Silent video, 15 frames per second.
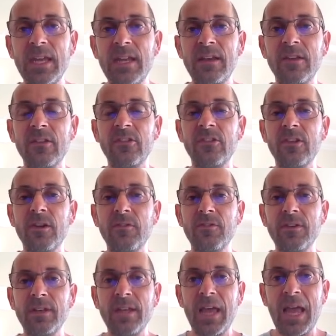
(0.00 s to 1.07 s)
in
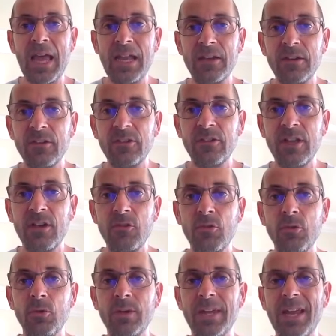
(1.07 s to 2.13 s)
southern and
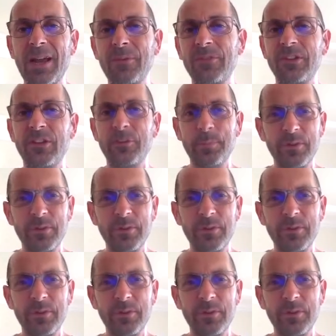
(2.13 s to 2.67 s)
central counties.